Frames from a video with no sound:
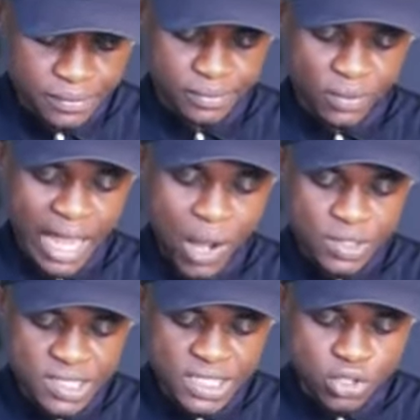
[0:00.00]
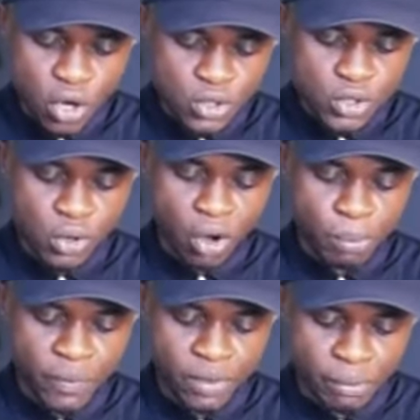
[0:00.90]
I will sit also
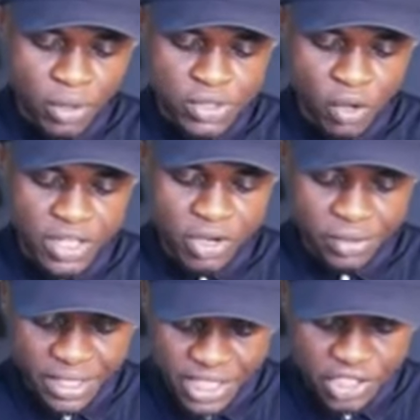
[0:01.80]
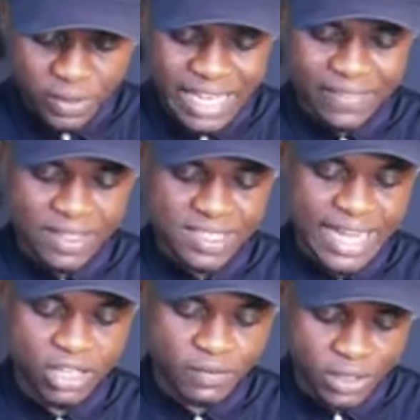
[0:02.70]
upon the mount of the congregation in the side
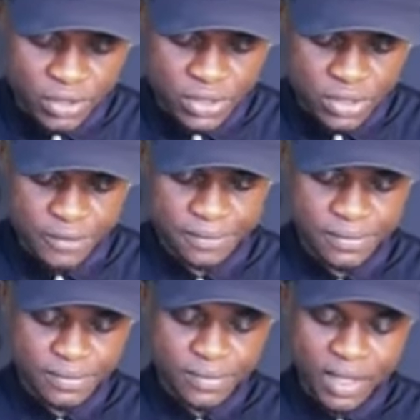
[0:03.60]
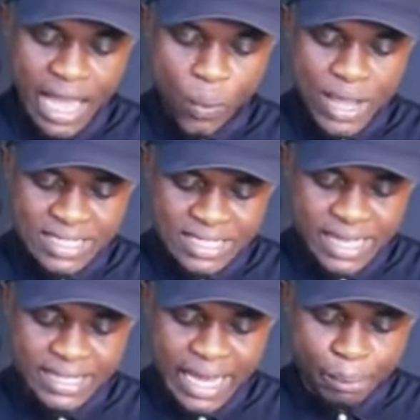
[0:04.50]
of the north. I will
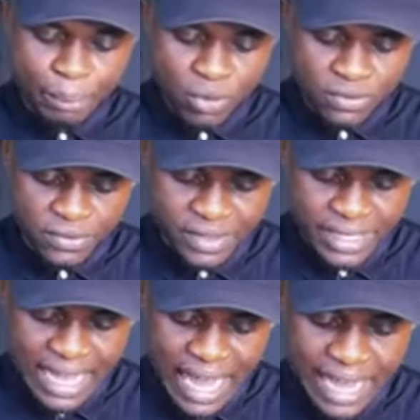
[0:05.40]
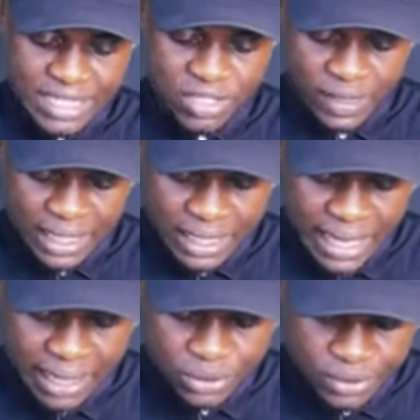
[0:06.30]
ascend above the heights of the cloud.